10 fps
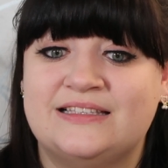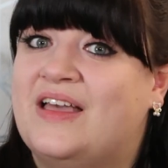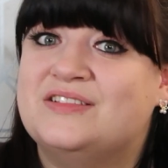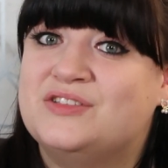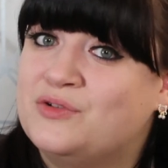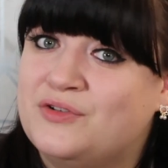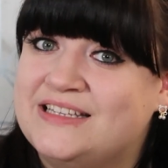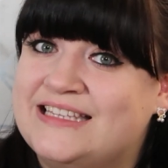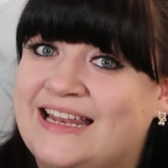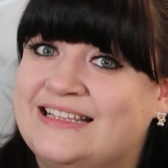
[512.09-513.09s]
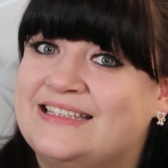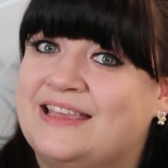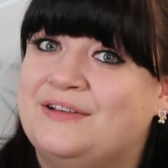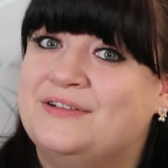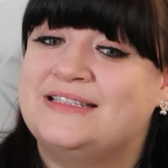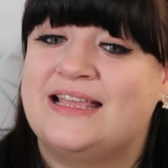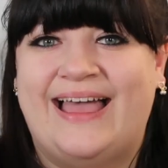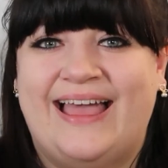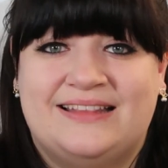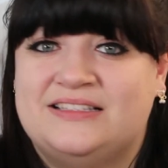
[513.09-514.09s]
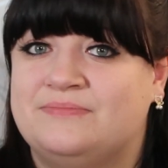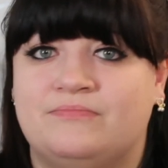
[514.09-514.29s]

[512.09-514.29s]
their storytelling skills, and